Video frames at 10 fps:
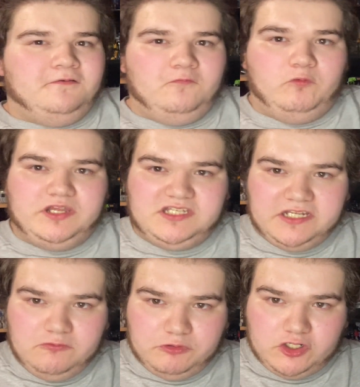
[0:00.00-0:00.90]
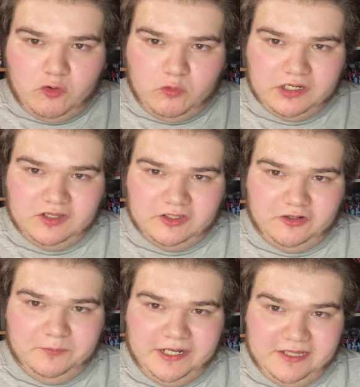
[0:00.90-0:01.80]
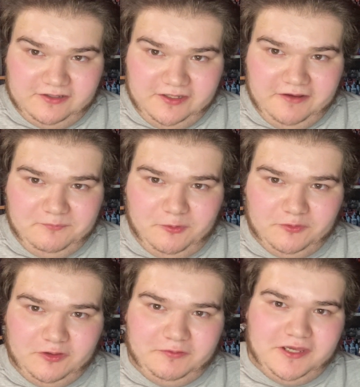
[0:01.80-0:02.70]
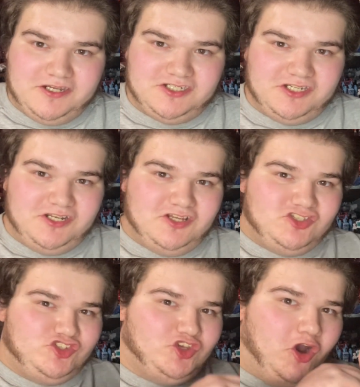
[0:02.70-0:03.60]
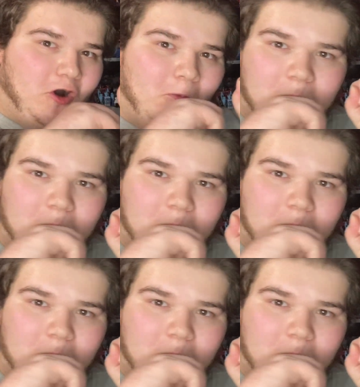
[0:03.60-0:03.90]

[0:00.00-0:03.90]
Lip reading: we did record a little bit at the Davenport location, so